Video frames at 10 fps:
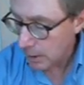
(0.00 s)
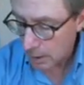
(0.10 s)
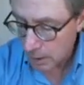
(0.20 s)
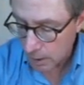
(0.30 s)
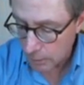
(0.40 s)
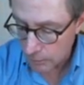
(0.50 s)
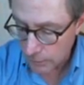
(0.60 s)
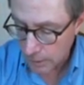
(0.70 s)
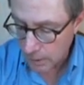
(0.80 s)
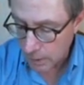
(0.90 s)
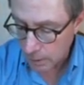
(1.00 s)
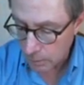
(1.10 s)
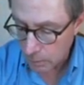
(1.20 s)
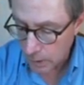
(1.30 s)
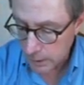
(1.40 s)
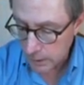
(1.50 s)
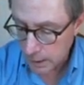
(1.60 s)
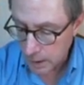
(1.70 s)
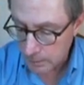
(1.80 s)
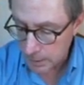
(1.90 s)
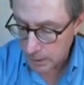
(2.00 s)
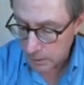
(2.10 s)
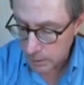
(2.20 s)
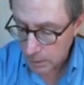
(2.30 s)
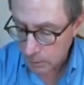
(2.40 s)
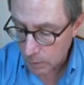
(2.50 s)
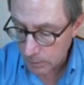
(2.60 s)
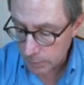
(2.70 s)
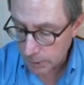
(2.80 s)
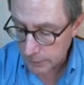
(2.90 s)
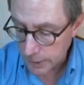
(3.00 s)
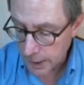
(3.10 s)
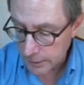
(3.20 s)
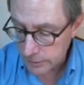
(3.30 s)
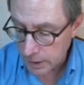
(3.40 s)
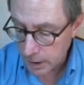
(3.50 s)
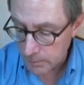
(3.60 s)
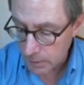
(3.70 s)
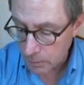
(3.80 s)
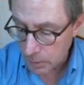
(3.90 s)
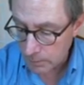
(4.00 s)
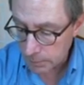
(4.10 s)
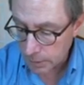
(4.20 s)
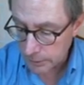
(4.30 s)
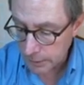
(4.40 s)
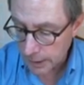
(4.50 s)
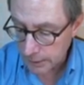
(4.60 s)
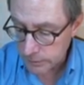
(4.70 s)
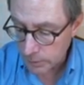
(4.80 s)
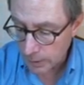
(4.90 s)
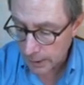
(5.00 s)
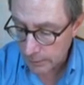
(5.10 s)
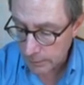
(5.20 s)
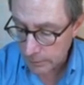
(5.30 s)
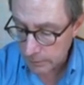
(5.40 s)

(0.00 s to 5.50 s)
of 1 comma 1 plus x comma 1 plus x squared.